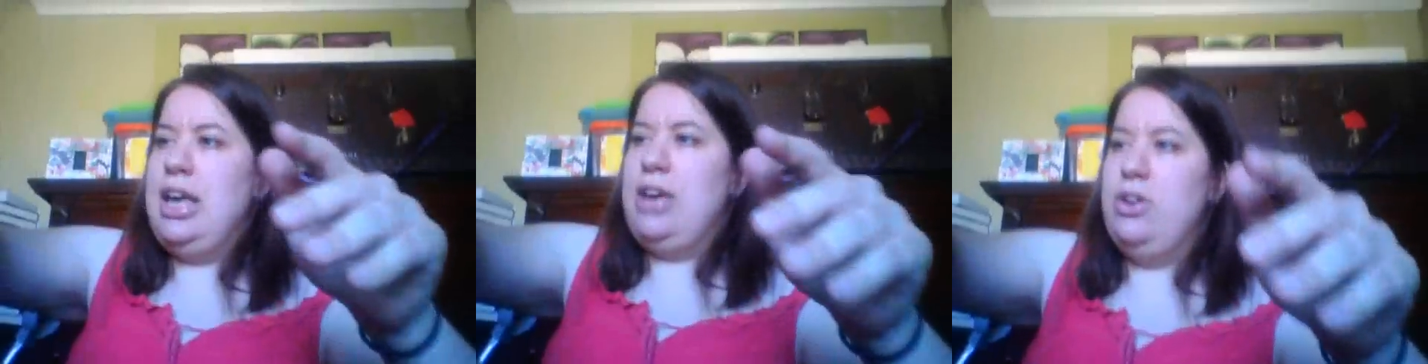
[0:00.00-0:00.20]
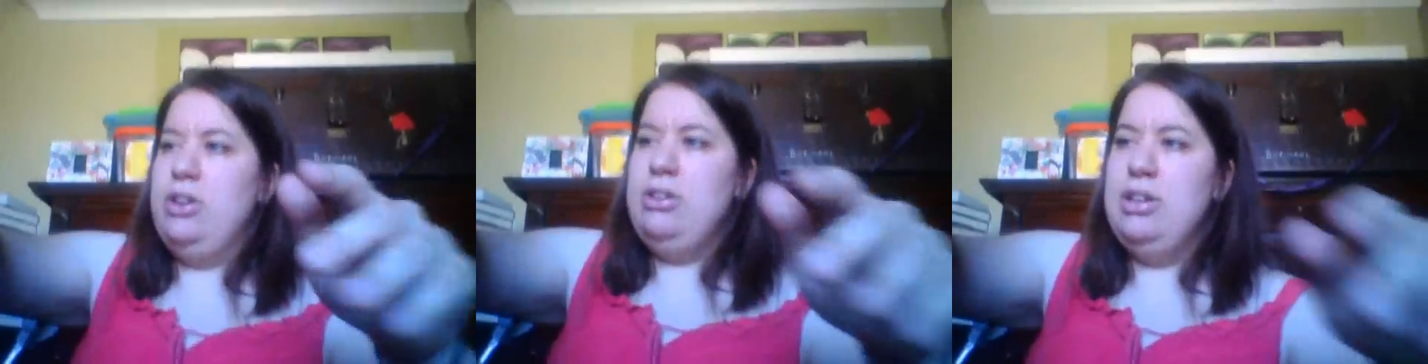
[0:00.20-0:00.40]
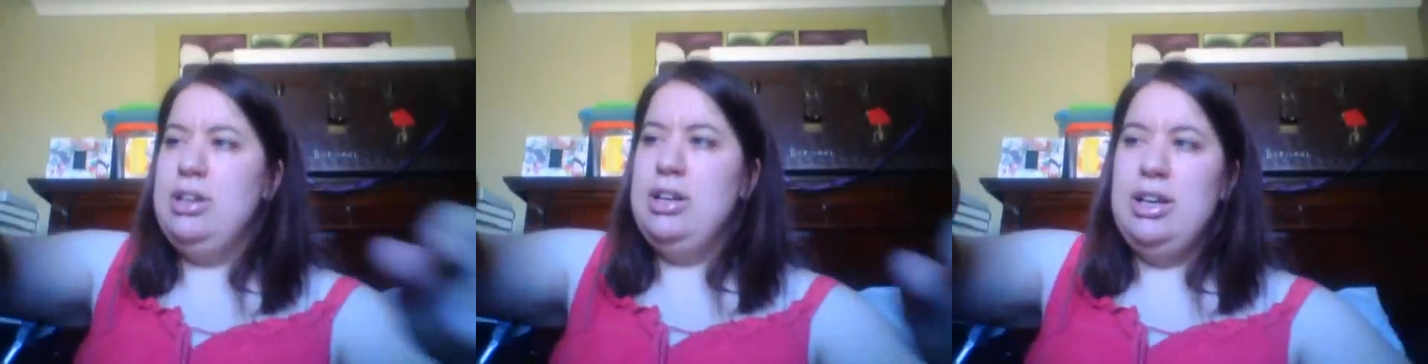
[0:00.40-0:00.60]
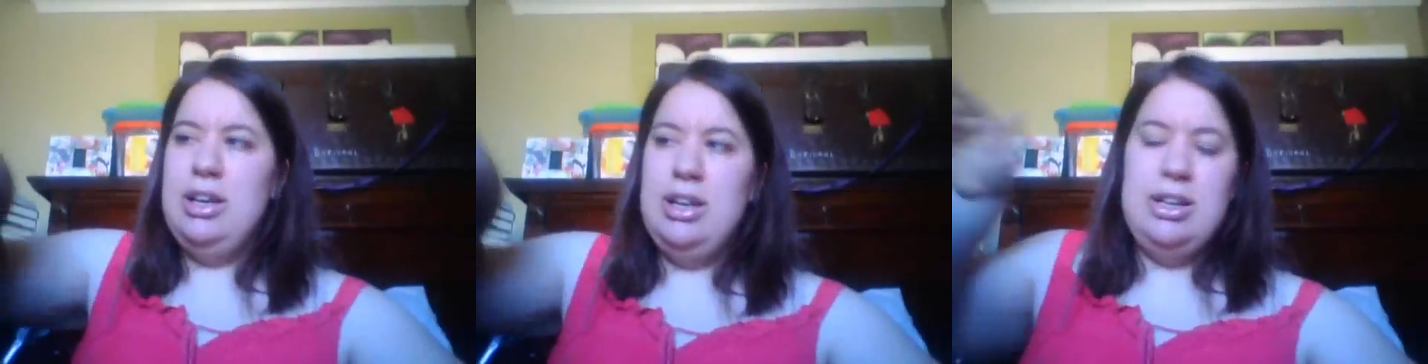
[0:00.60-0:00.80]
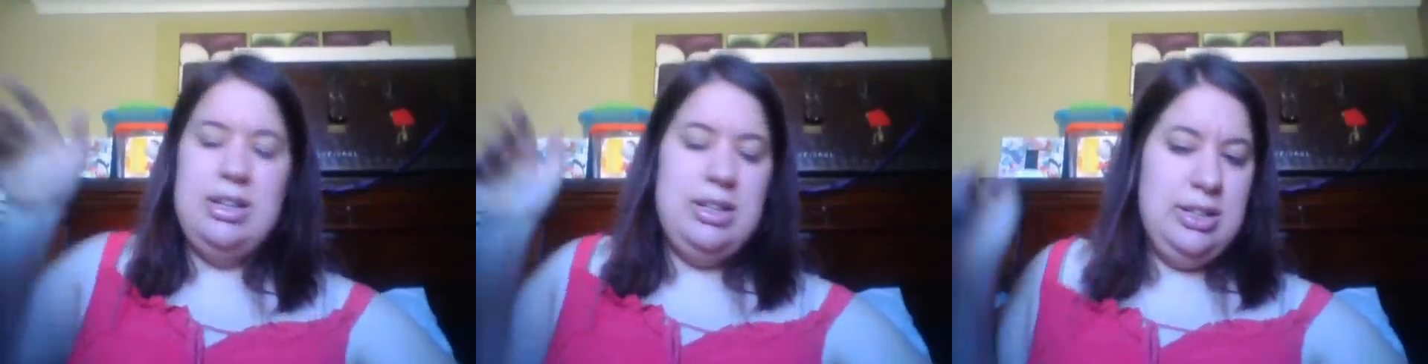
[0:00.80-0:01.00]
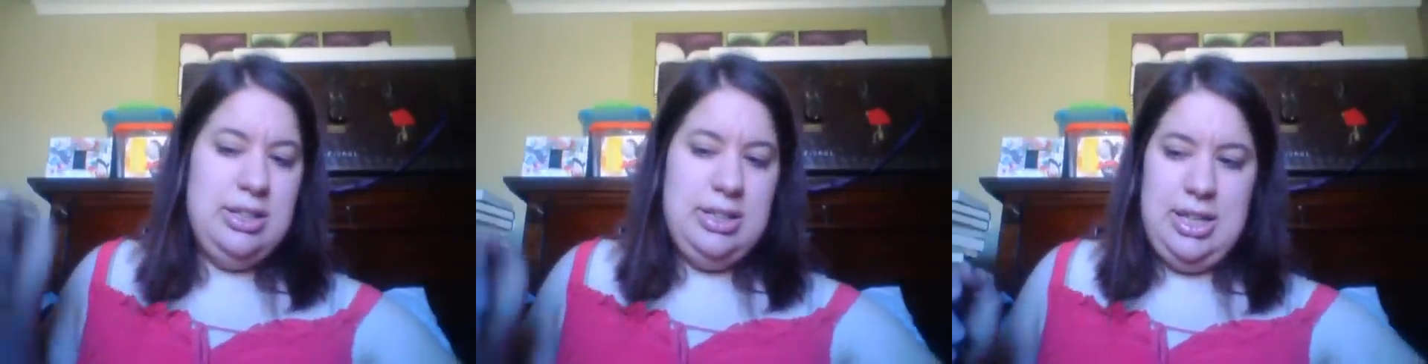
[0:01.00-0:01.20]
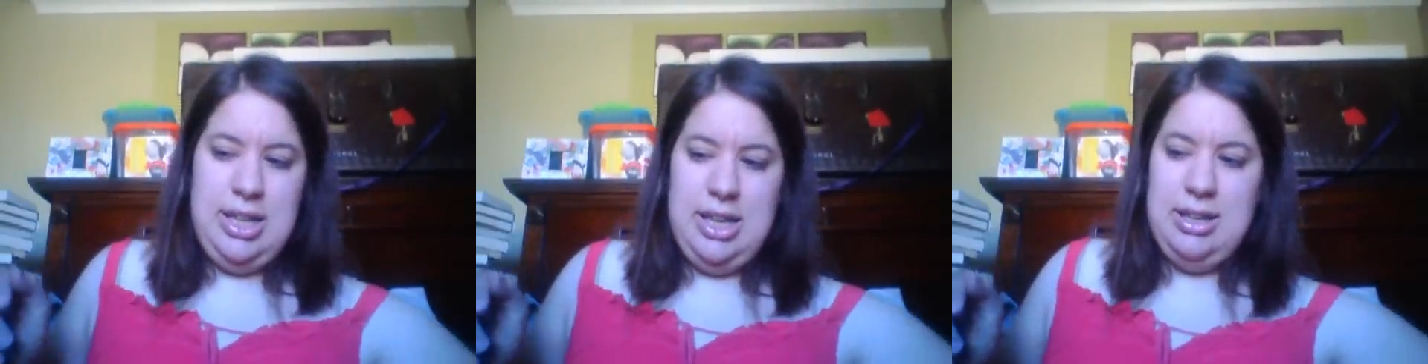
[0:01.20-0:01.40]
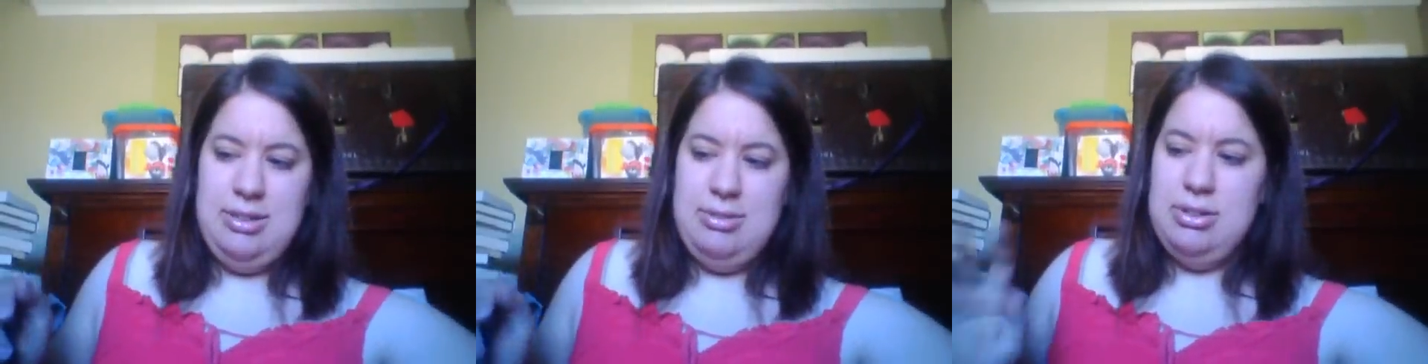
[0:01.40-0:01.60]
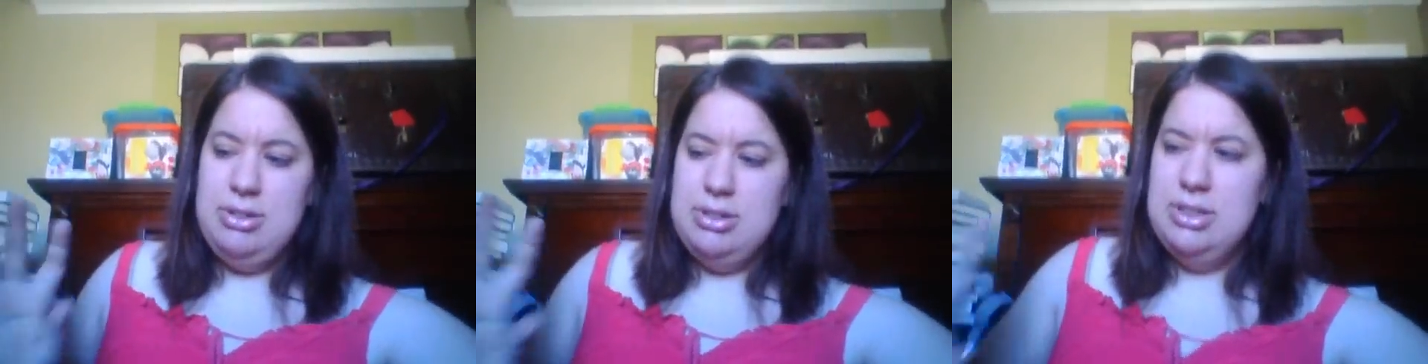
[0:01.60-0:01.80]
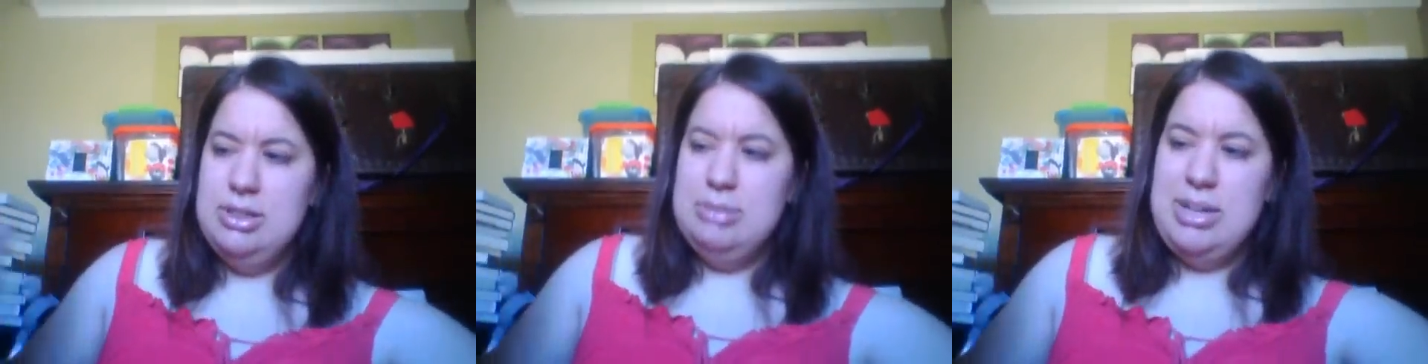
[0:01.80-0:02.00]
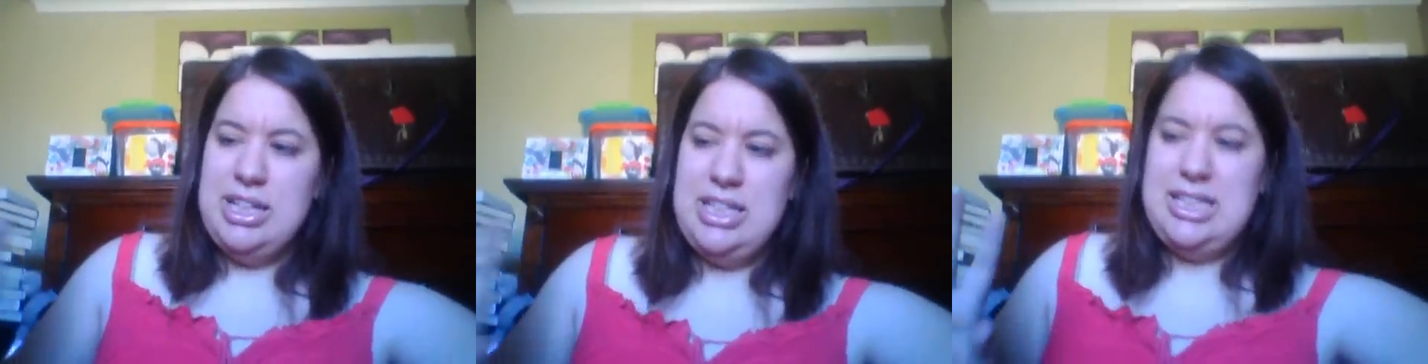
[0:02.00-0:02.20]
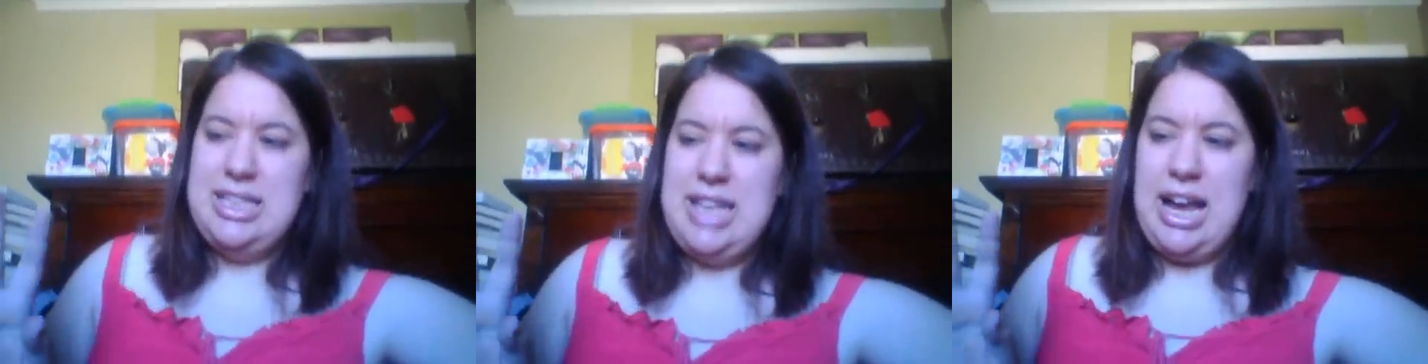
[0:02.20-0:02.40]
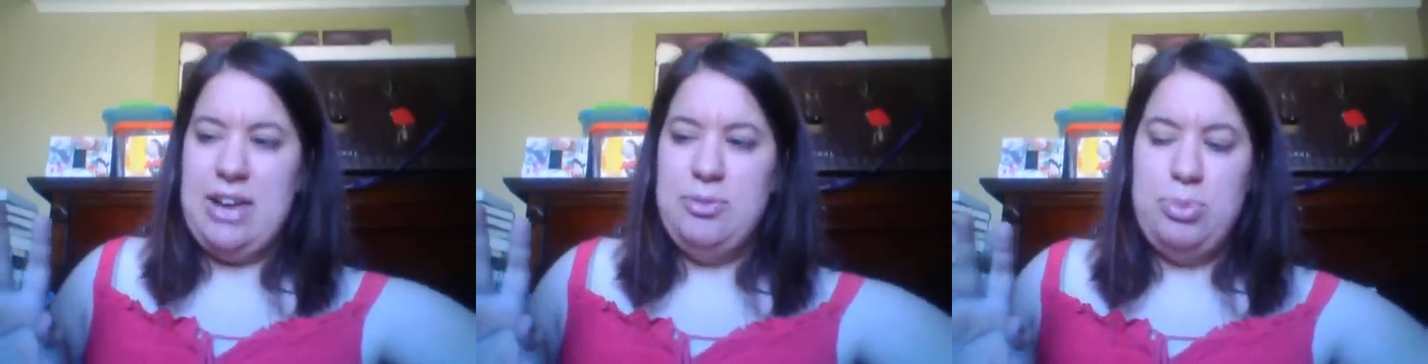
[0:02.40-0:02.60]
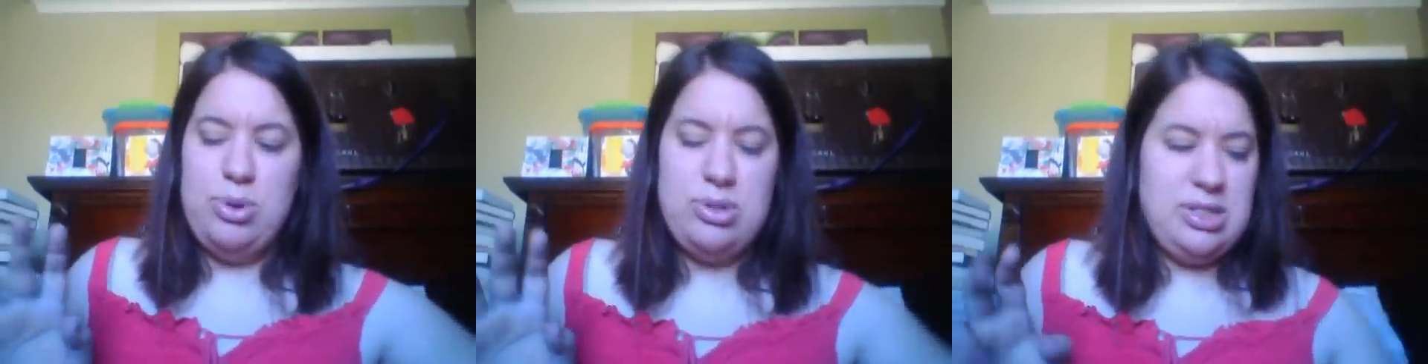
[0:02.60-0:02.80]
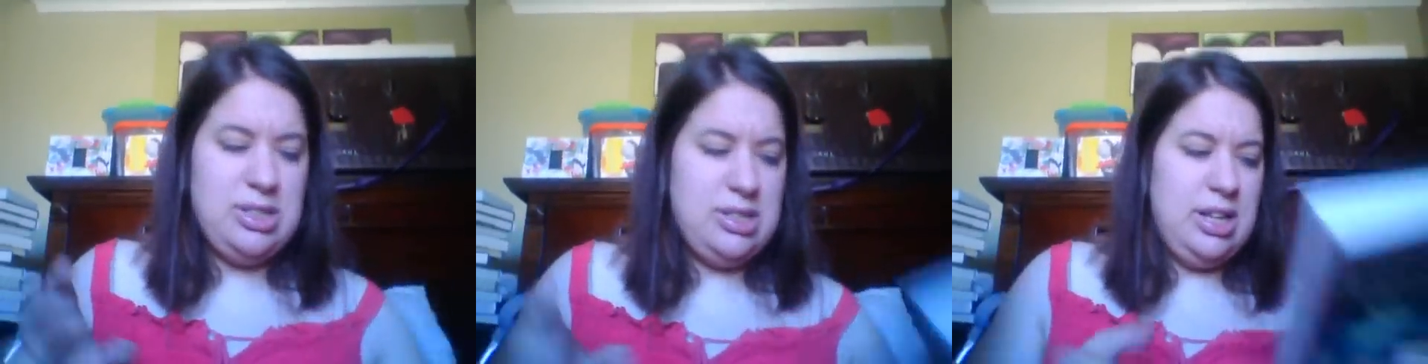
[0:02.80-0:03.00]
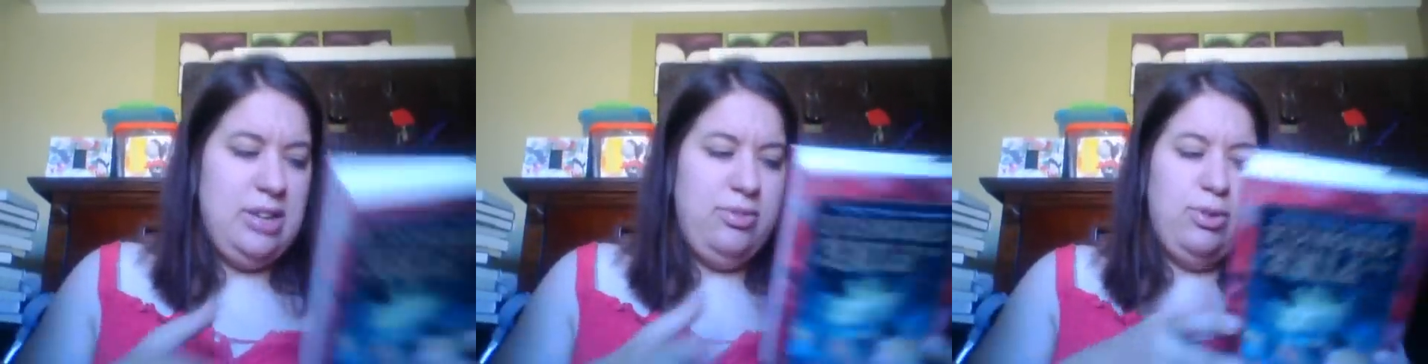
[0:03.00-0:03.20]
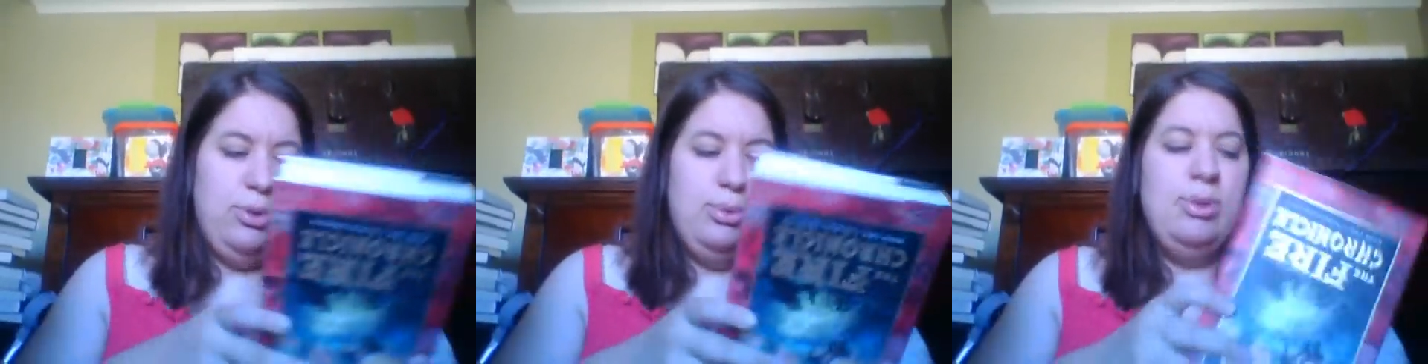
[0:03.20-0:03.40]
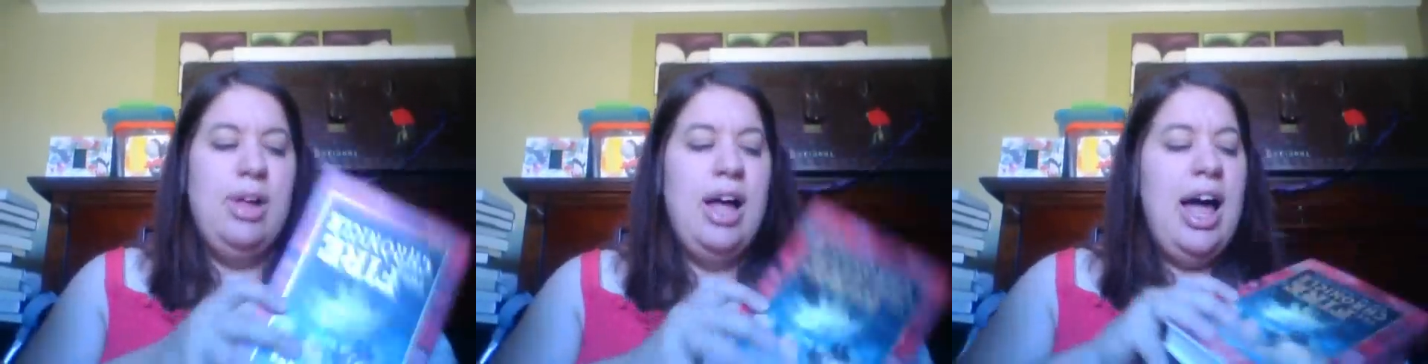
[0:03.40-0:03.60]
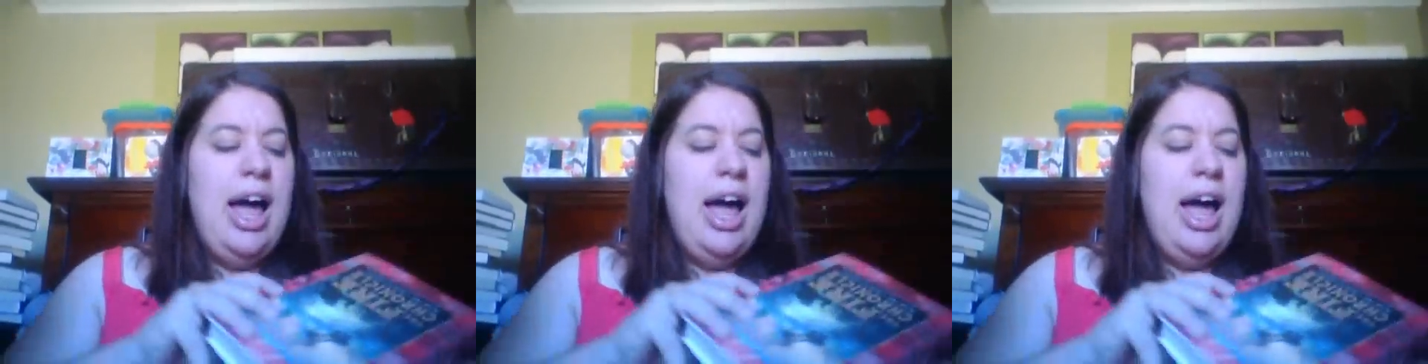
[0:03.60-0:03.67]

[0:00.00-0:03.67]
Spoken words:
hang on, oh, my stack of books is going to fall,